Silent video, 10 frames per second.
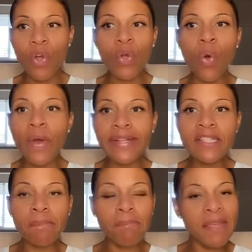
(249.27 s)
going
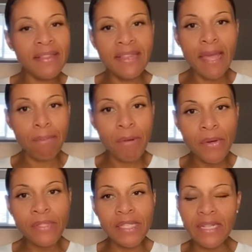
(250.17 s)
to meet that
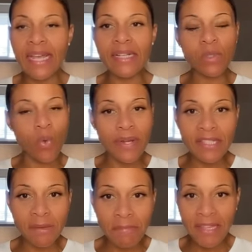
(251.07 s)
person that is going
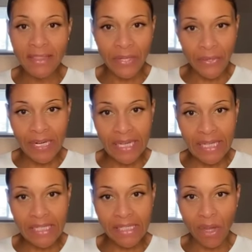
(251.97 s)
to meet their
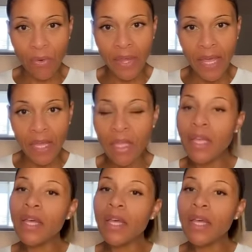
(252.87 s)
needs, okay?